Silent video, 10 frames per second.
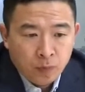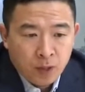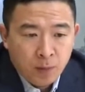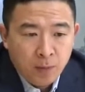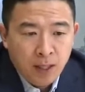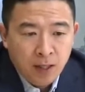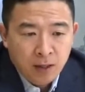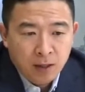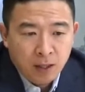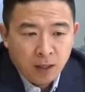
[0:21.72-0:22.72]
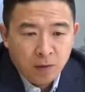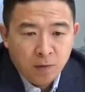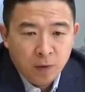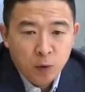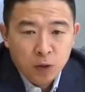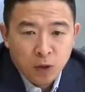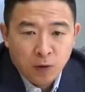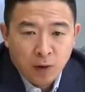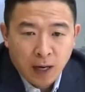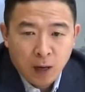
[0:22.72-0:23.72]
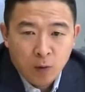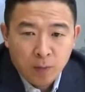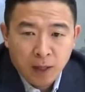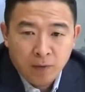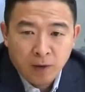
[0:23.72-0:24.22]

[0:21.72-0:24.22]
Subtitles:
To me, the confusion around how we pay